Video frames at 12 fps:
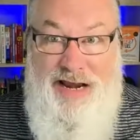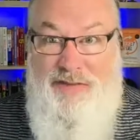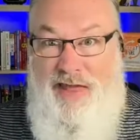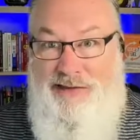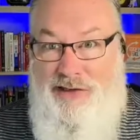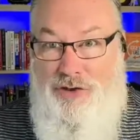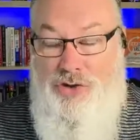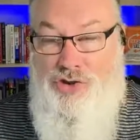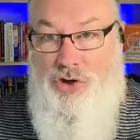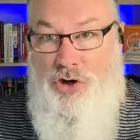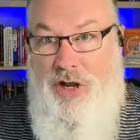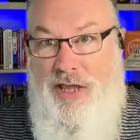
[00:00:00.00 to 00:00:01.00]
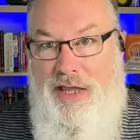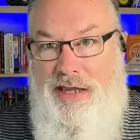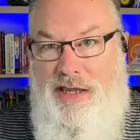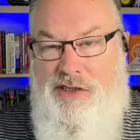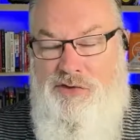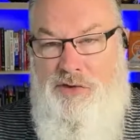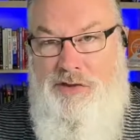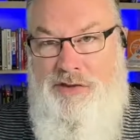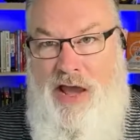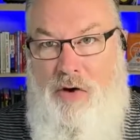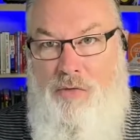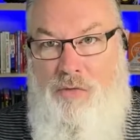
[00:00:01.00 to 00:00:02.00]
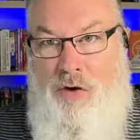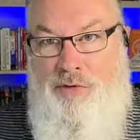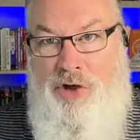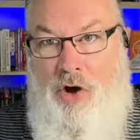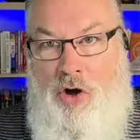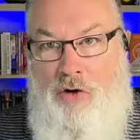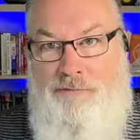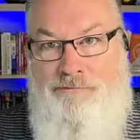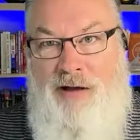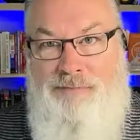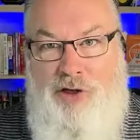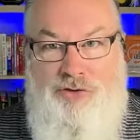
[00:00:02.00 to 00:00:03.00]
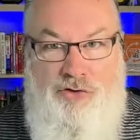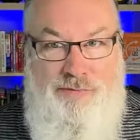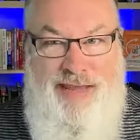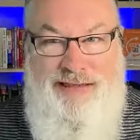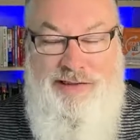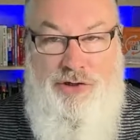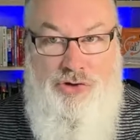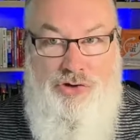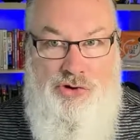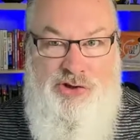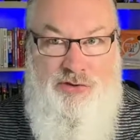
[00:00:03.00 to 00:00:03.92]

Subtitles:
of that literature is now what we call public domain literature.